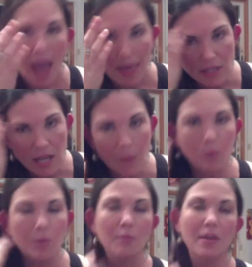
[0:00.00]
The
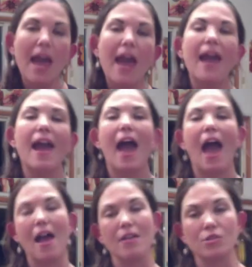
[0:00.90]
WPBA
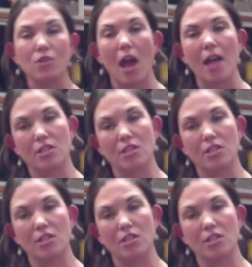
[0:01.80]
has tried